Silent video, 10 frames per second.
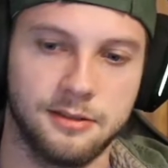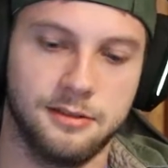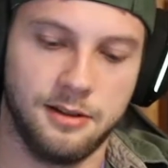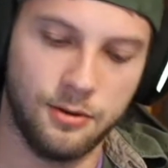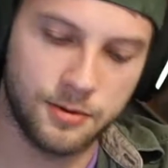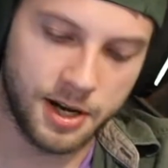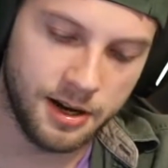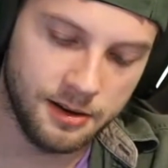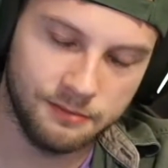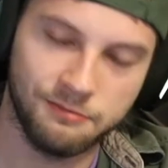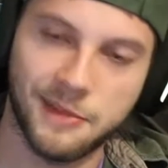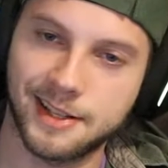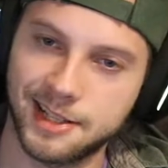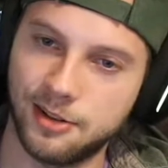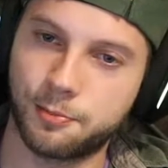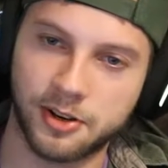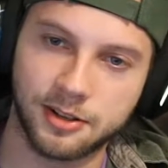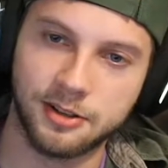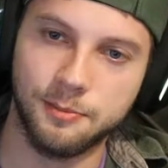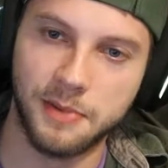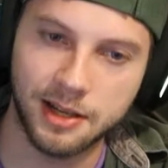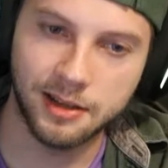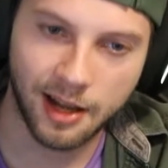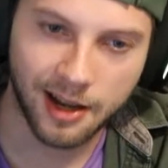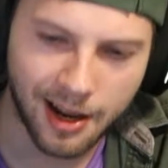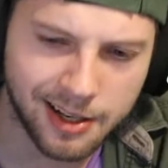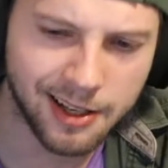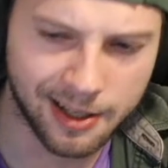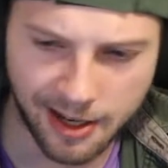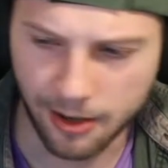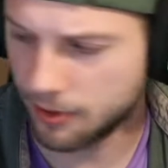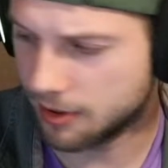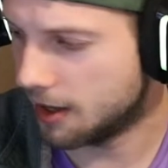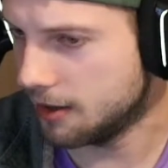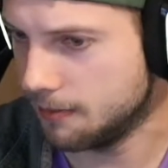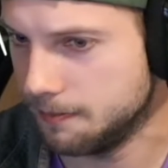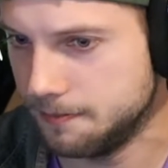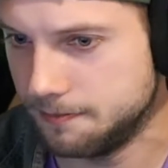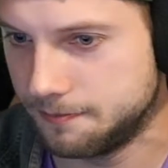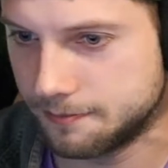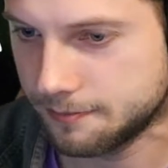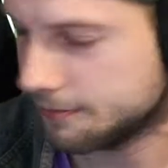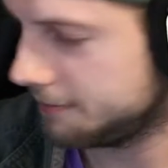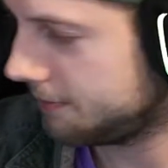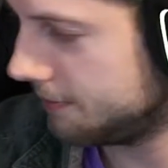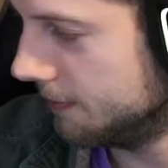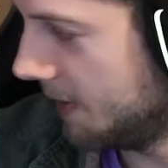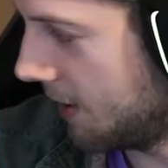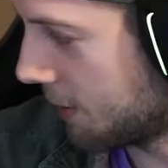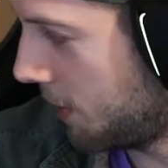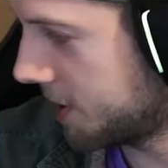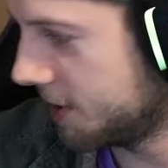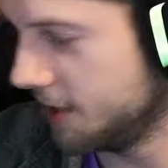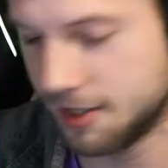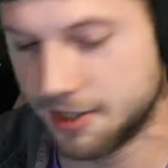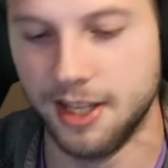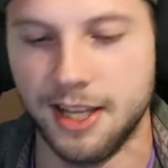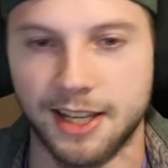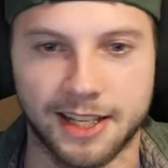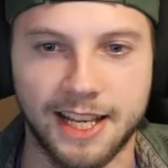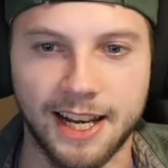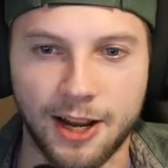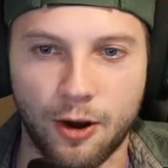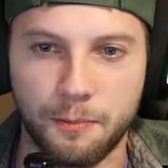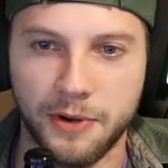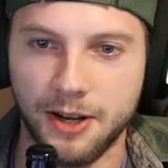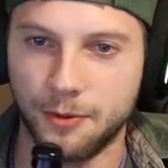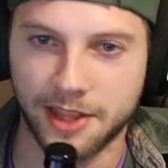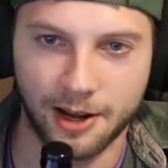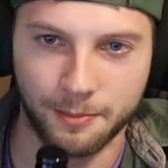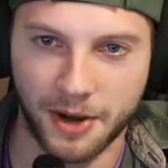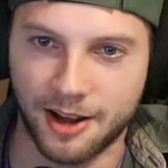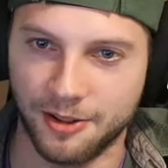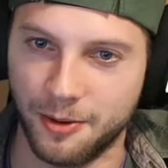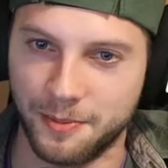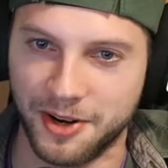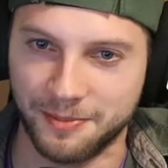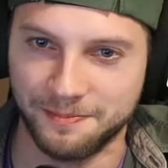that sounds pretty good to me. I can get down with that. Now the question is, can I open it without a bottle opener?